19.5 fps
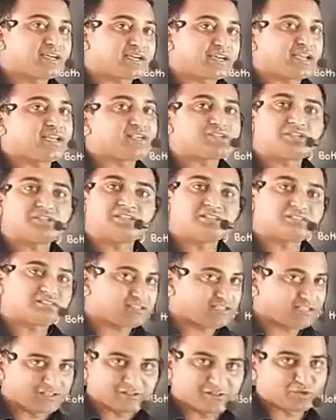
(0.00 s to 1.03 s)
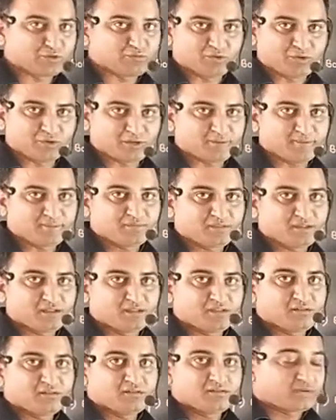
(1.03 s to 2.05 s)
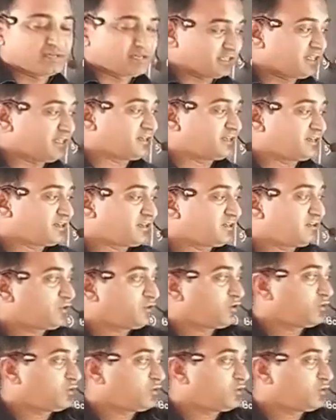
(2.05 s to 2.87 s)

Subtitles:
creation is also more. But here